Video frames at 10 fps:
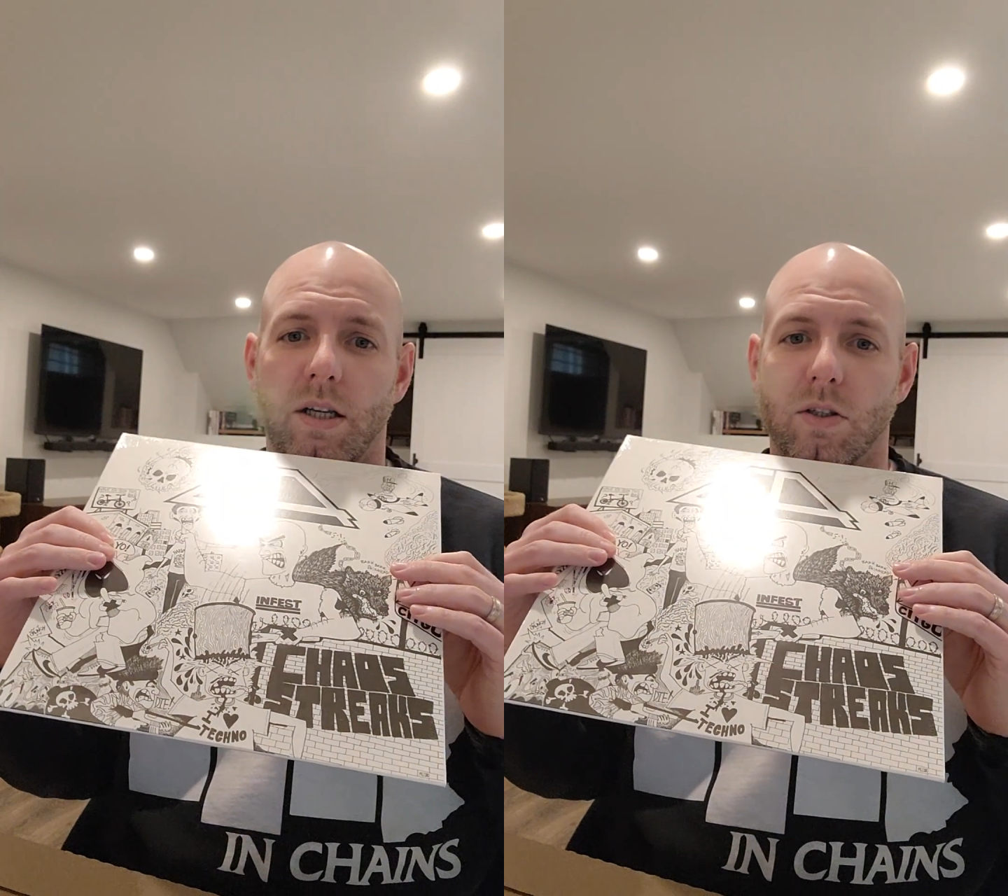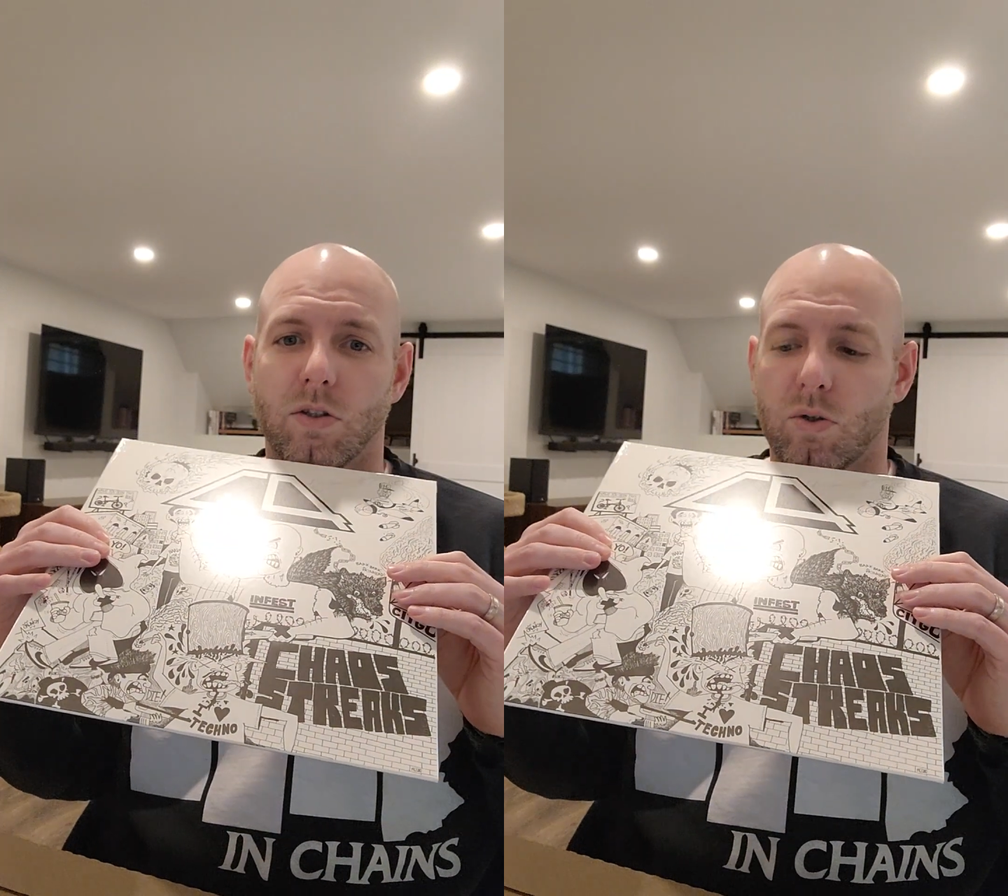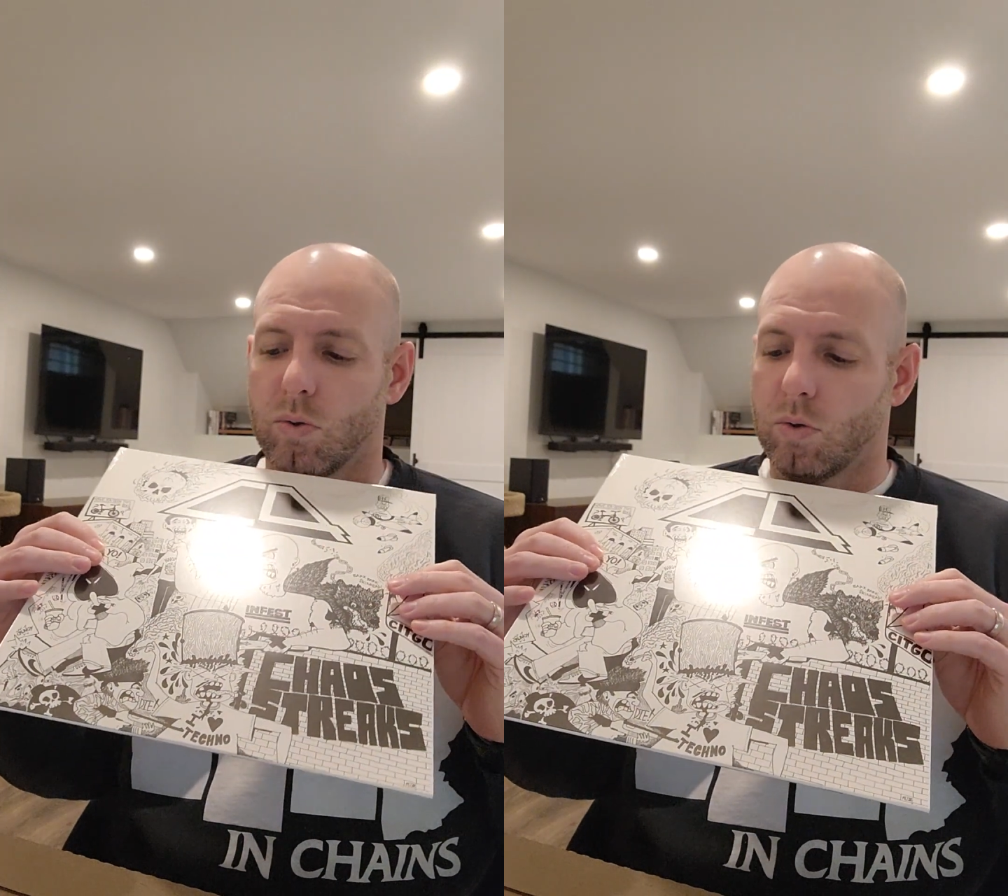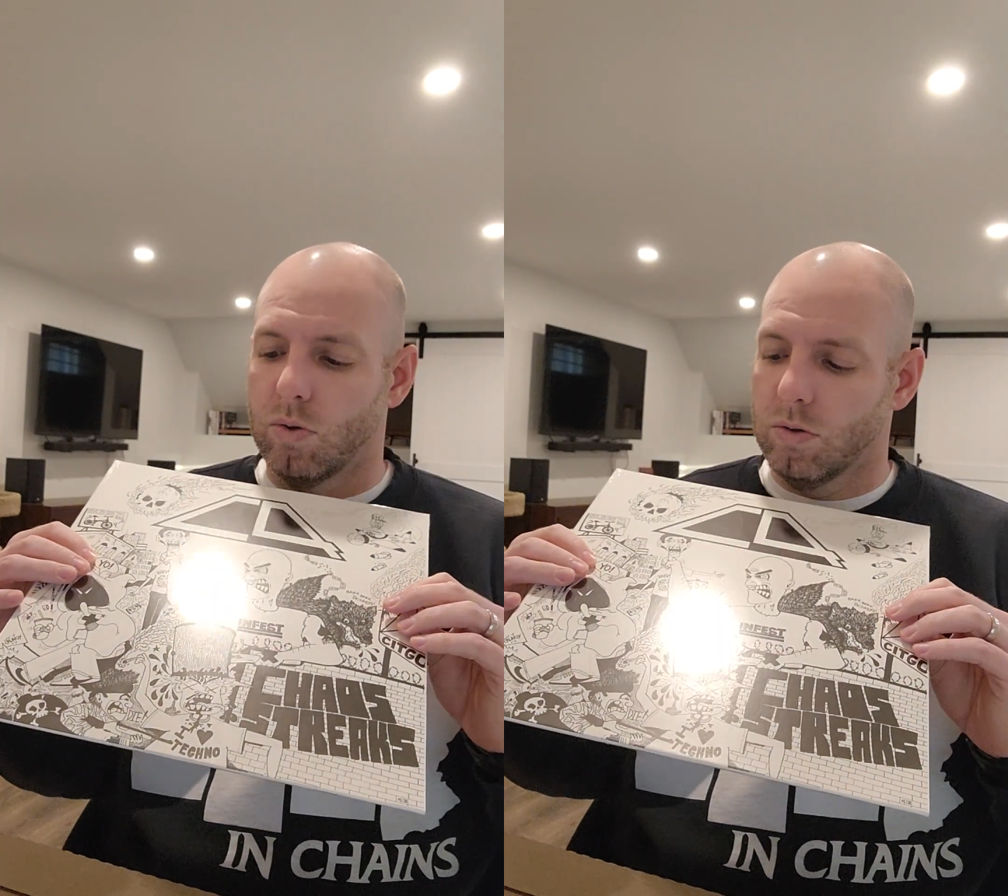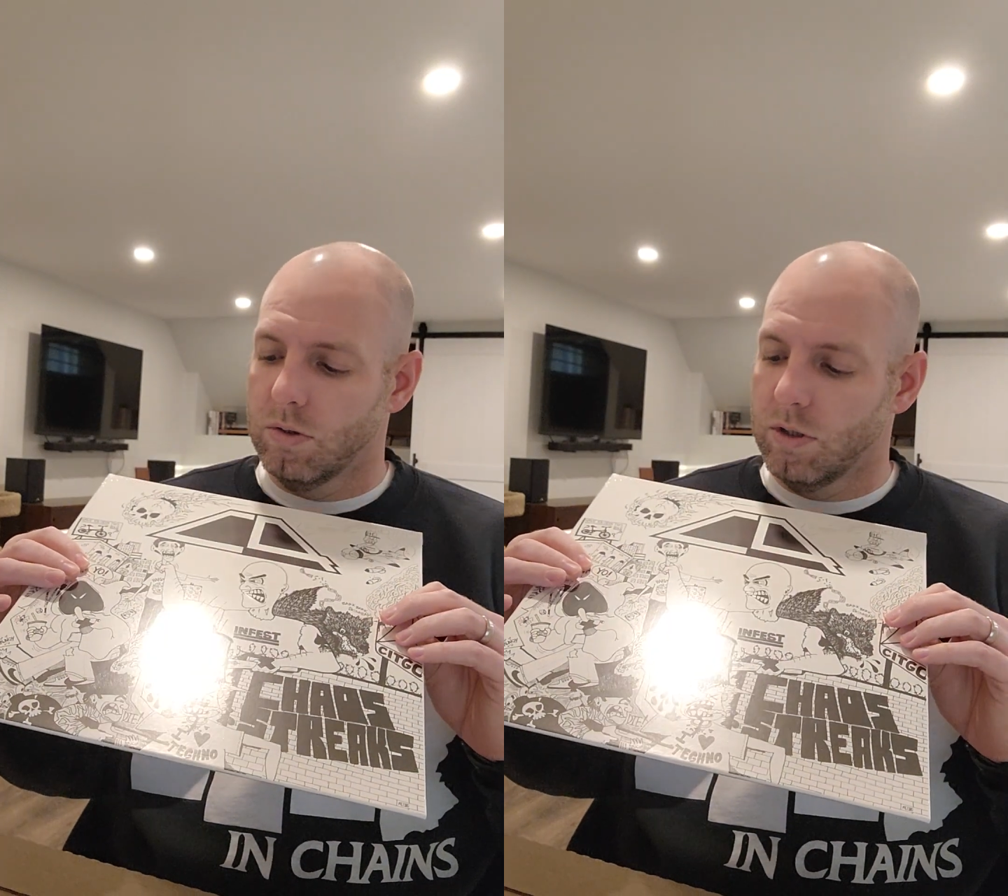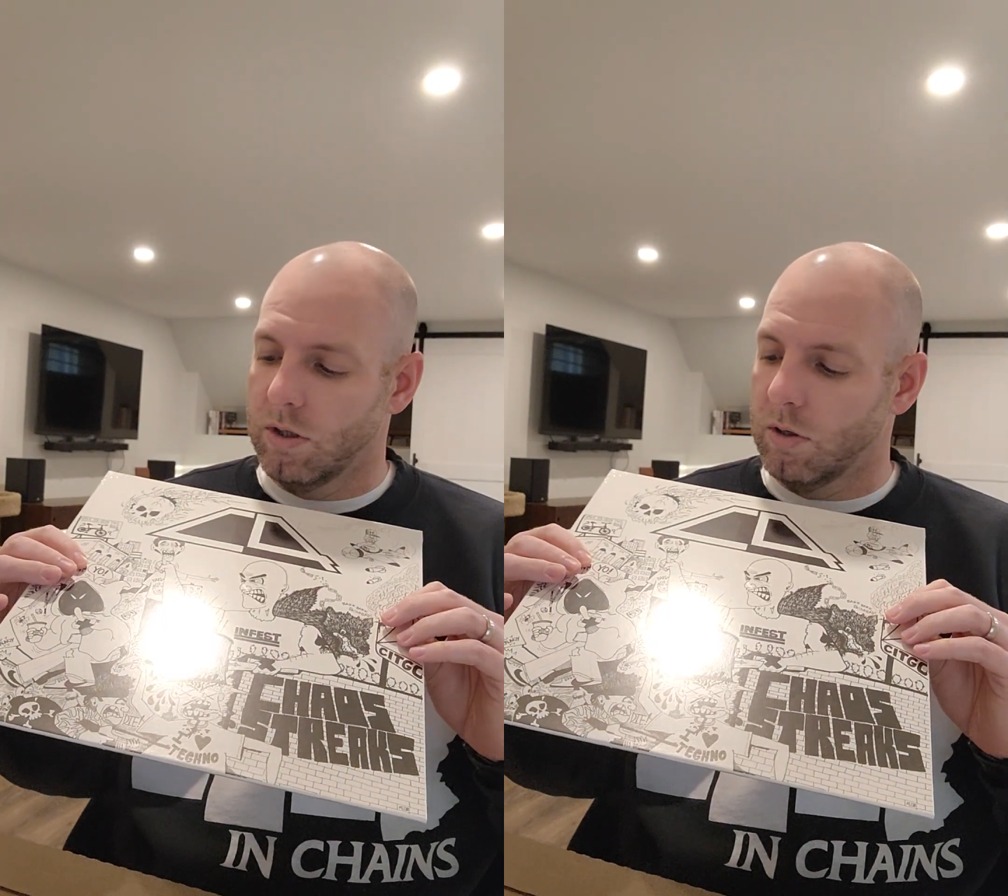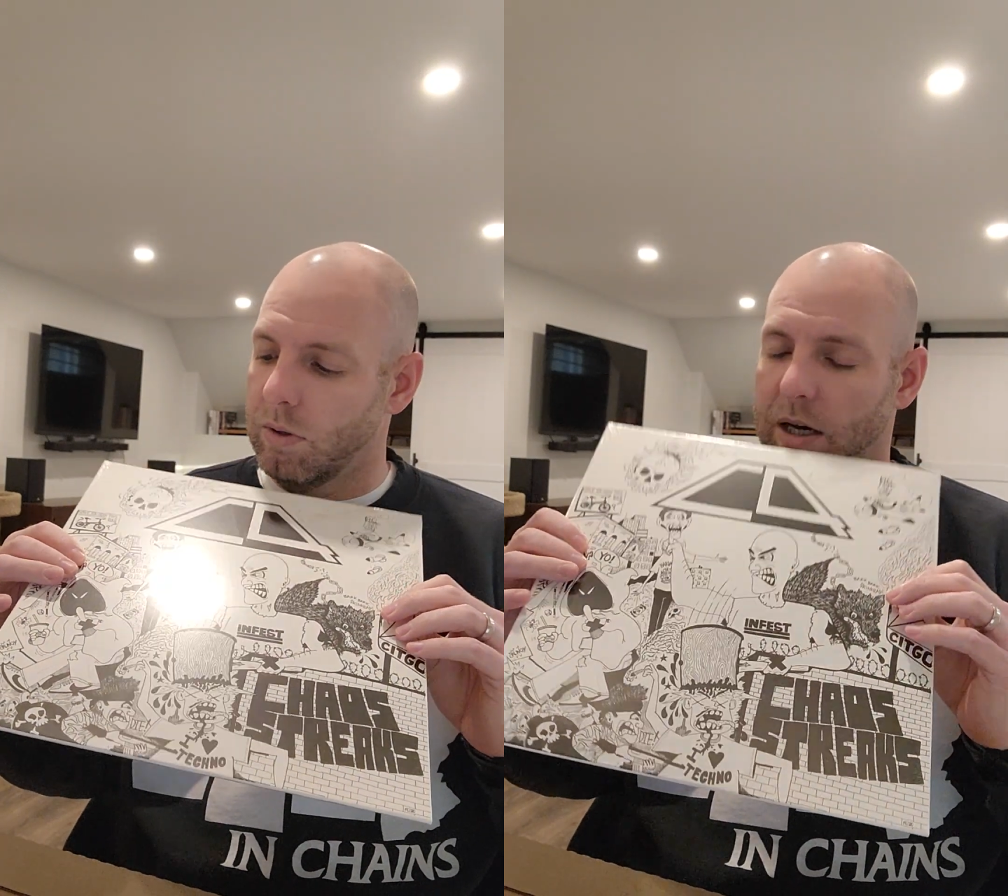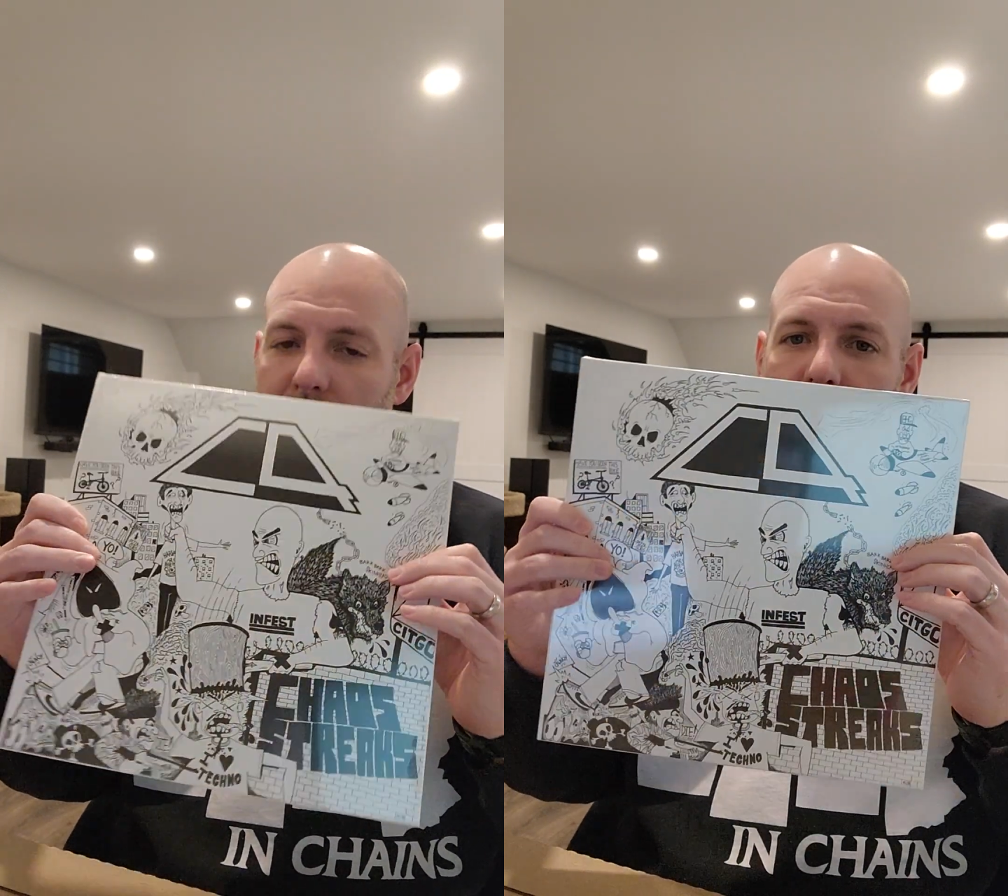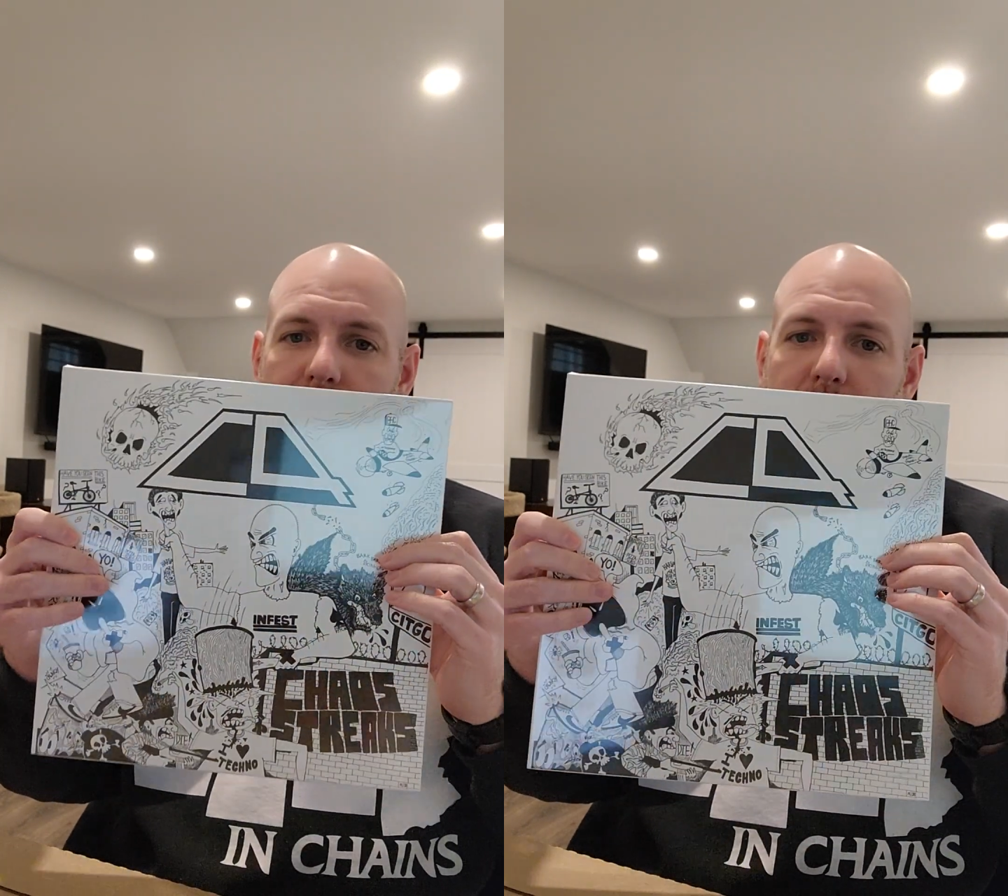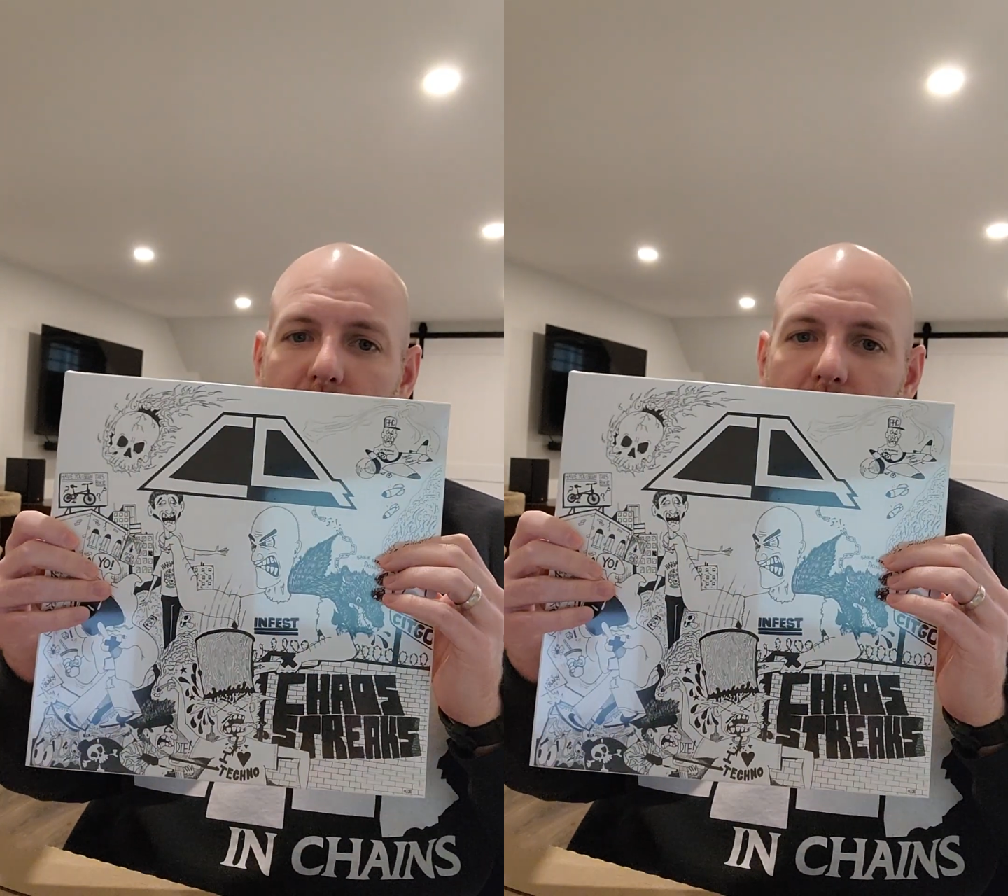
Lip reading: in school, while you're